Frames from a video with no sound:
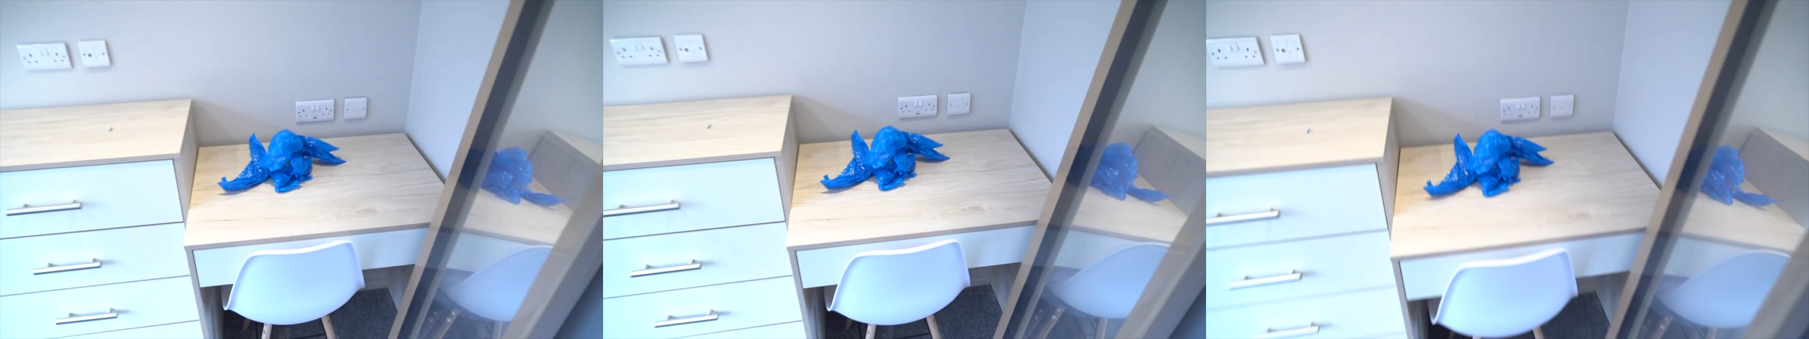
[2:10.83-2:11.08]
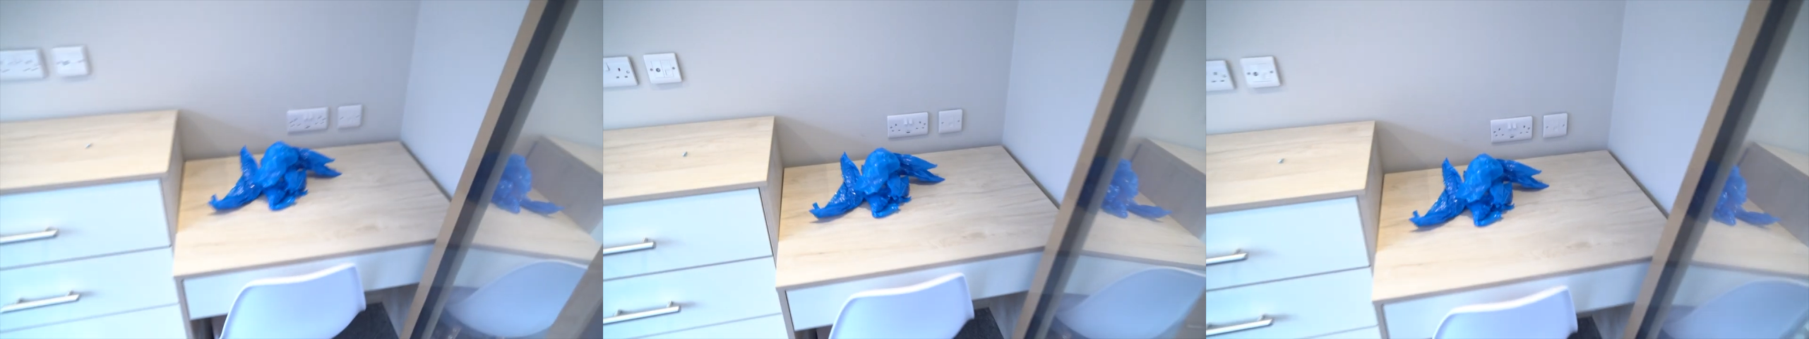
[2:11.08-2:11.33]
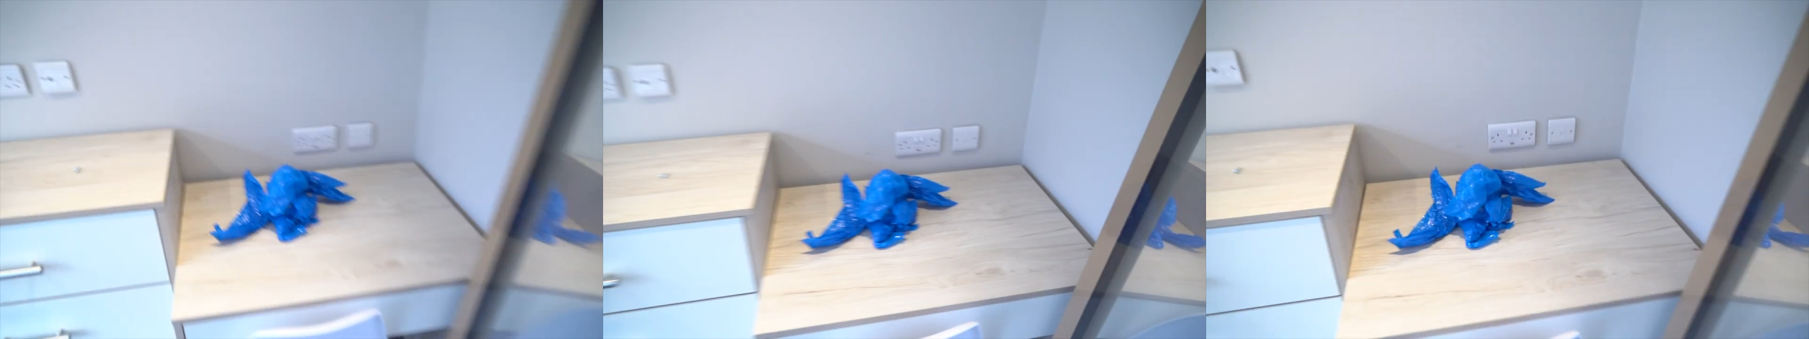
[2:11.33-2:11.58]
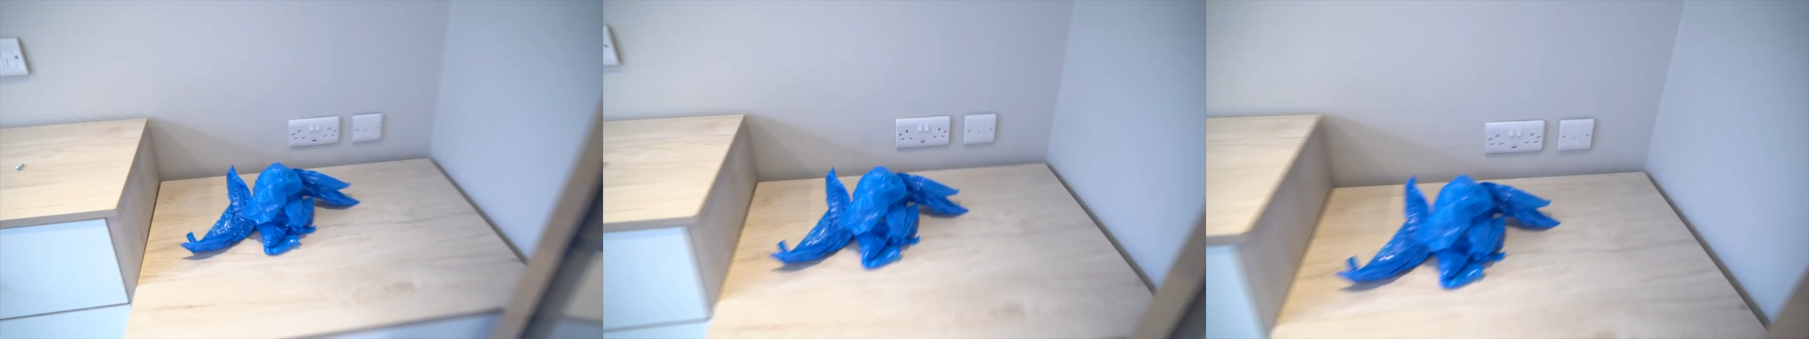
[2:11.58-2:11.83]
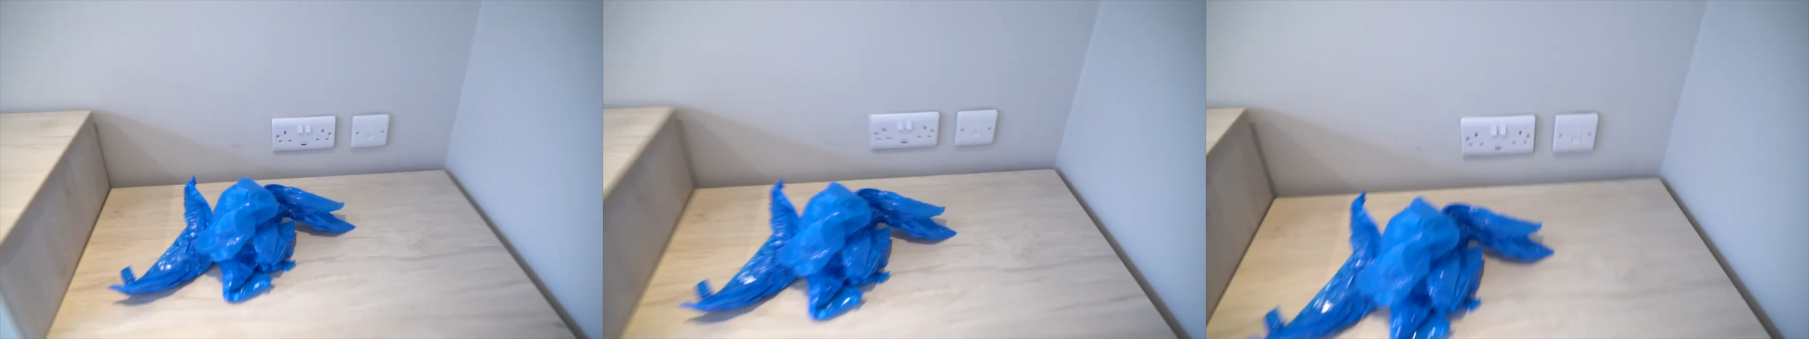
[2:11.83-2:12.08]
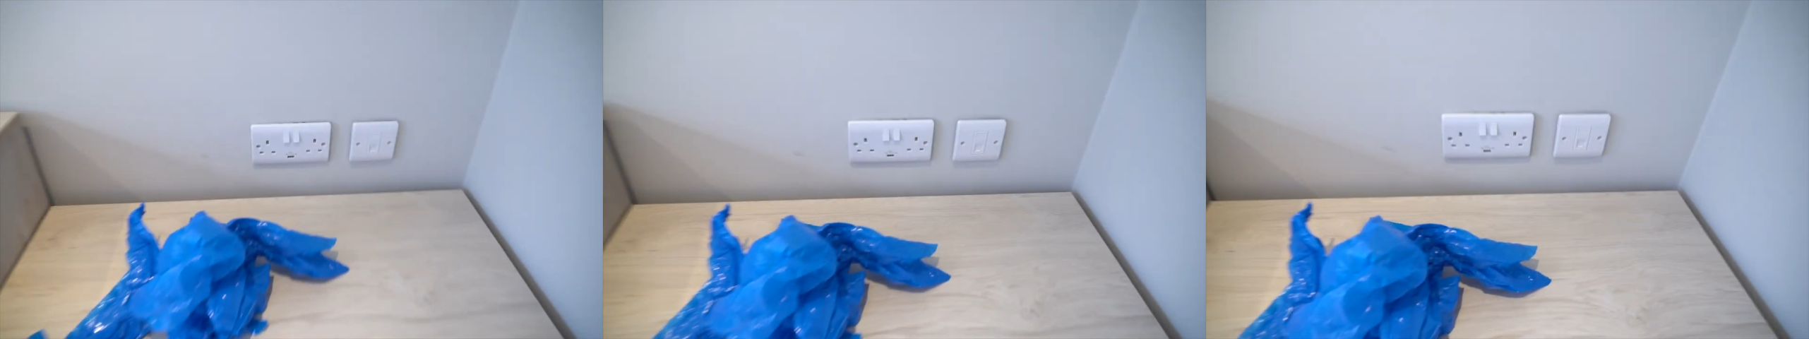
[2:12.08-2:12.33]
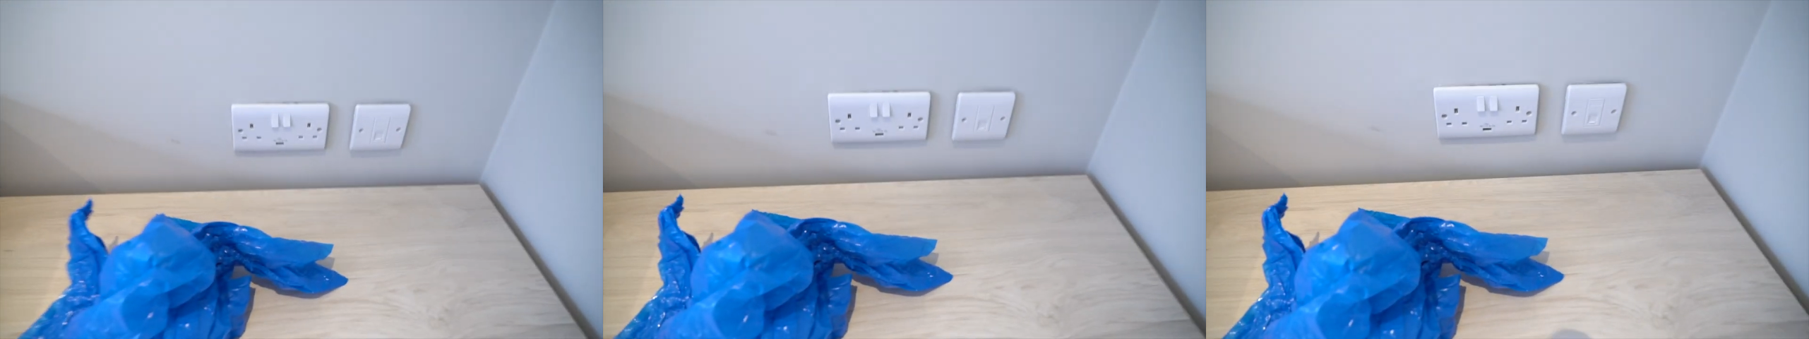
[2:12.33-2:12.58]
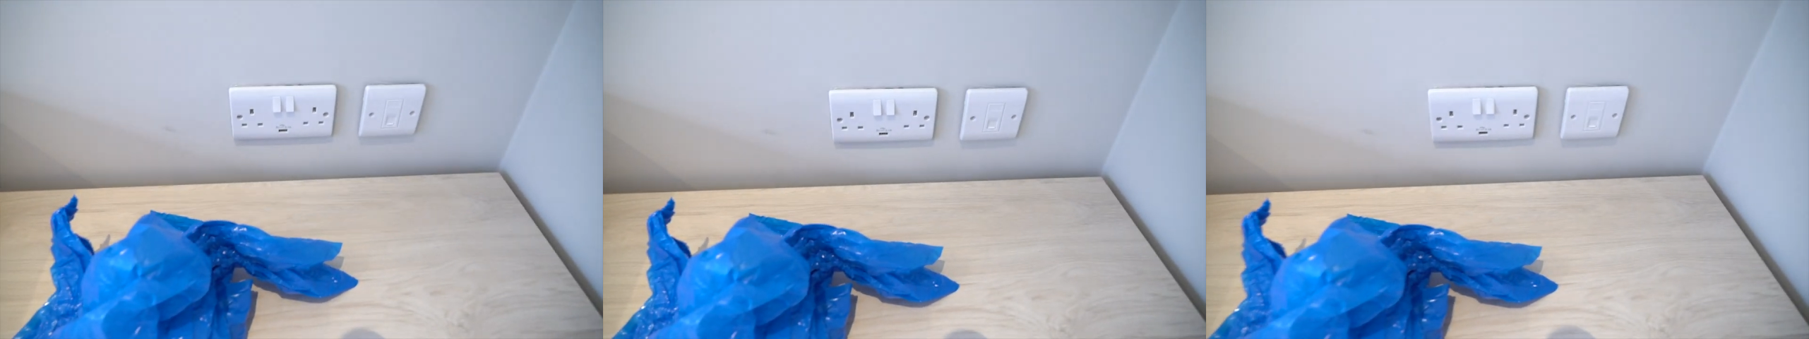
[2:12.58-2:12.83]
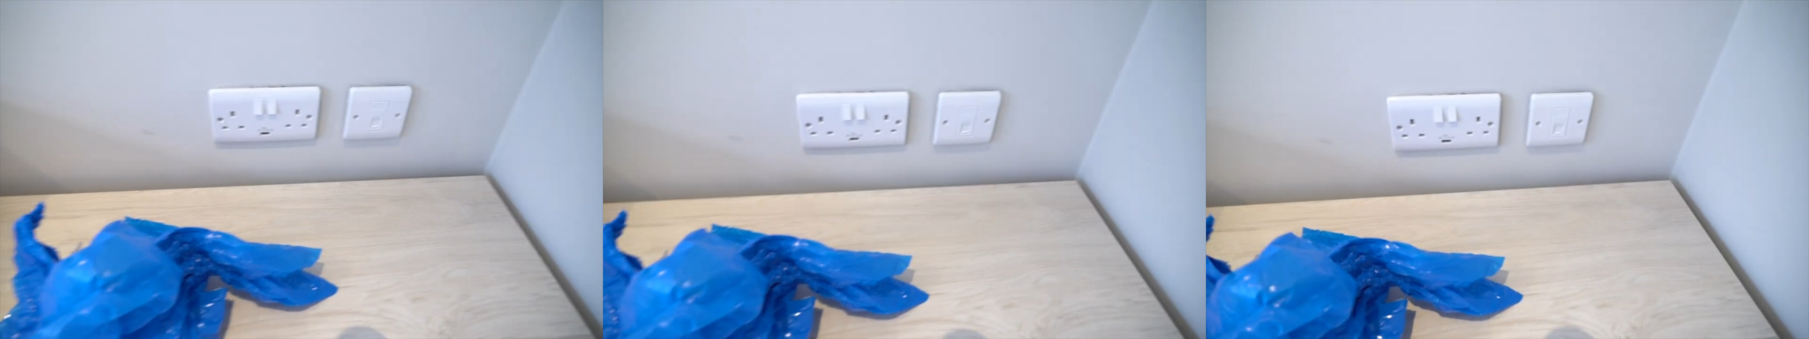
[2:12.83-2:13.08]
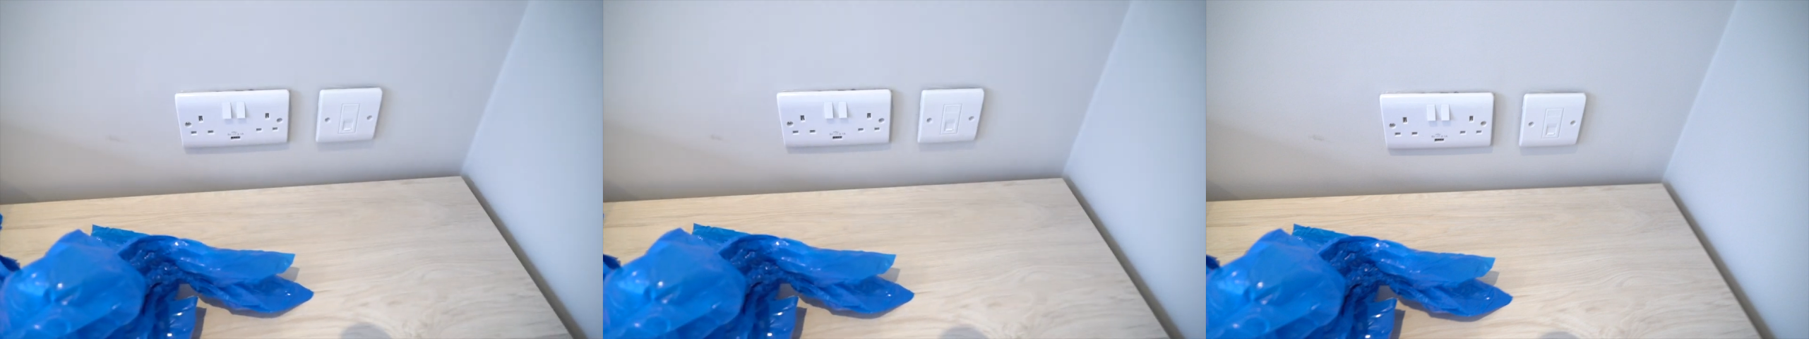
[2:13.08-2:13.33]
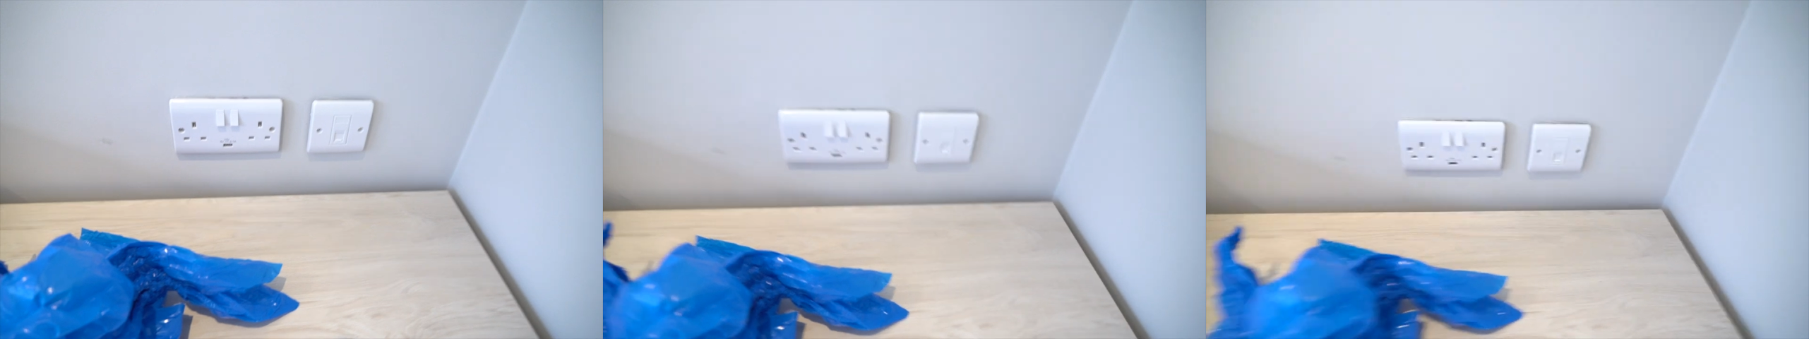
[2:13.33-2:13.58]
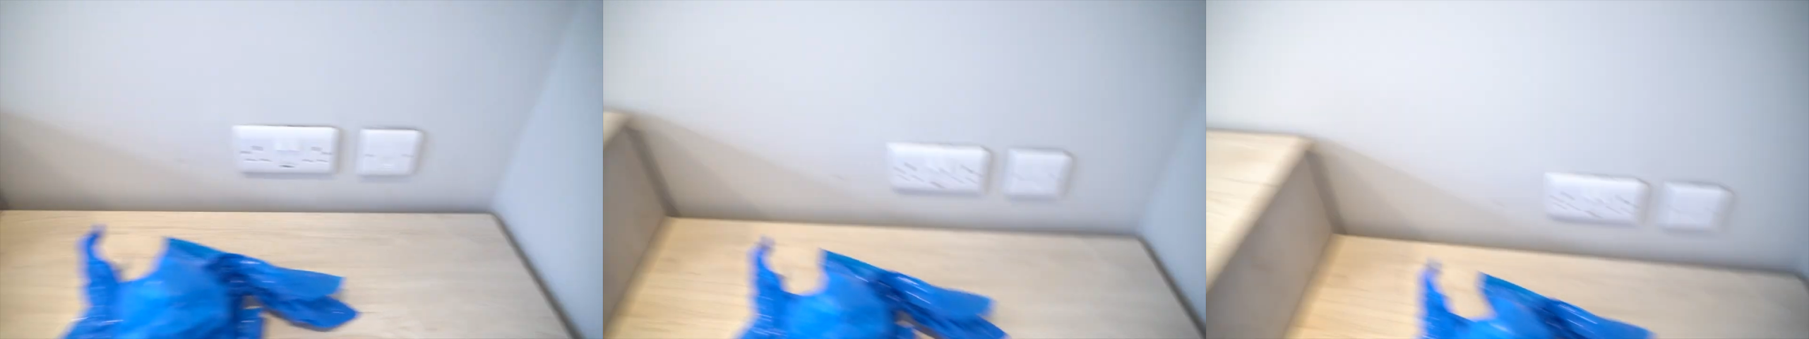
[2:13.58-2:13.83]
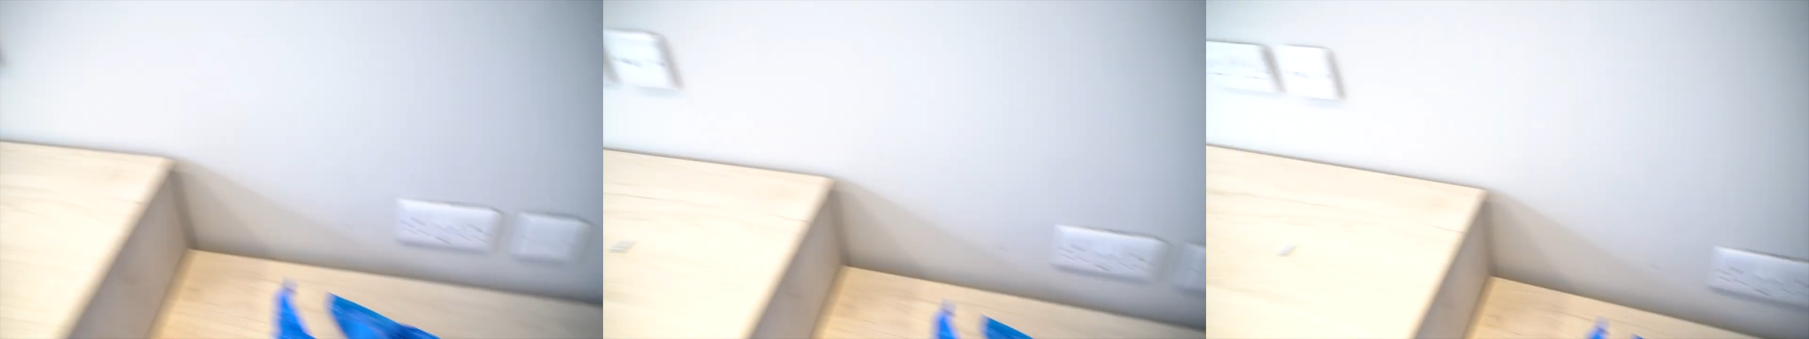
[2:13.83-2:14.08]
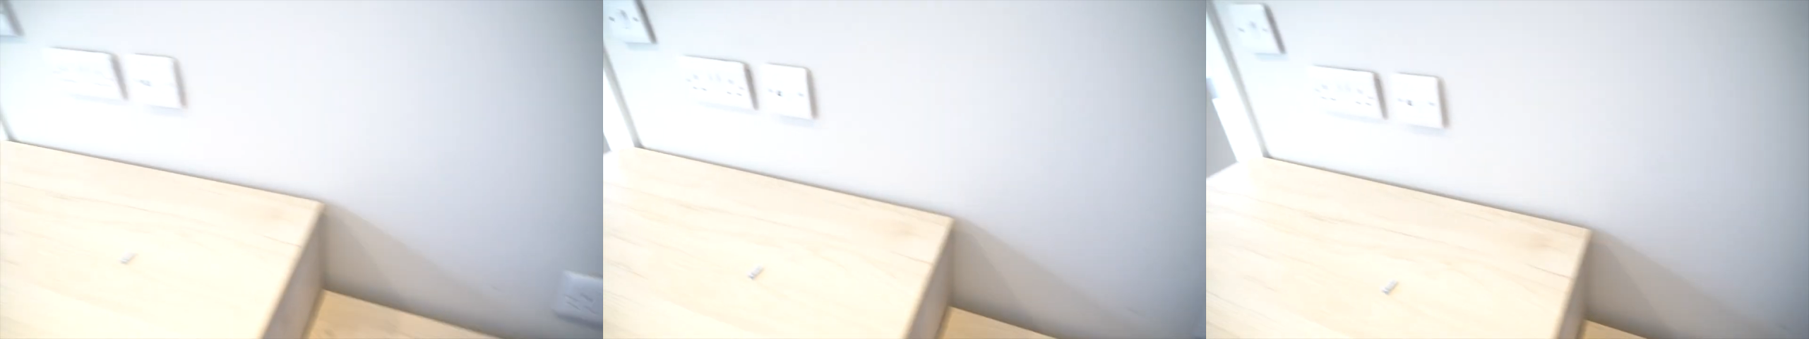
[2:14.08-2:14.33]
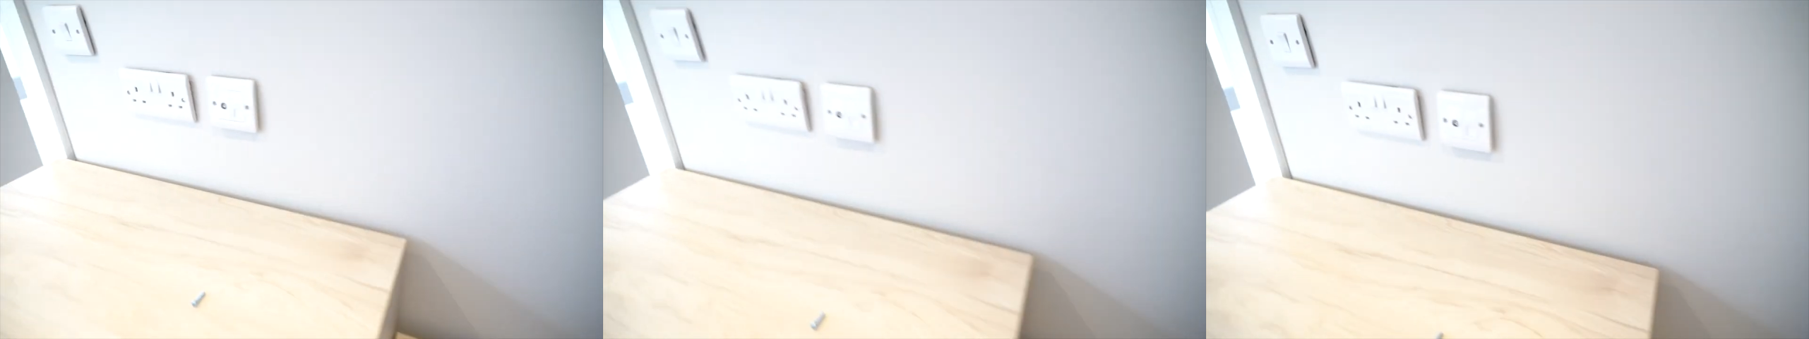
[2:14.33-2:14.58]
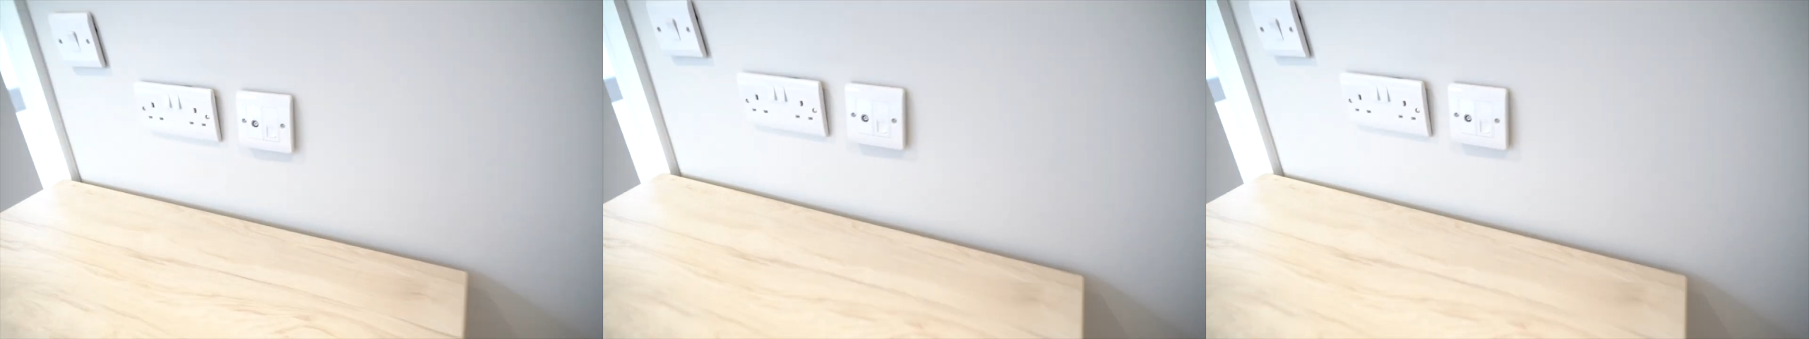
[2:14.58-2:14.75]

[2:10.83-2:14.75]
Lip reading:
No face is visible, so there are no lips to read.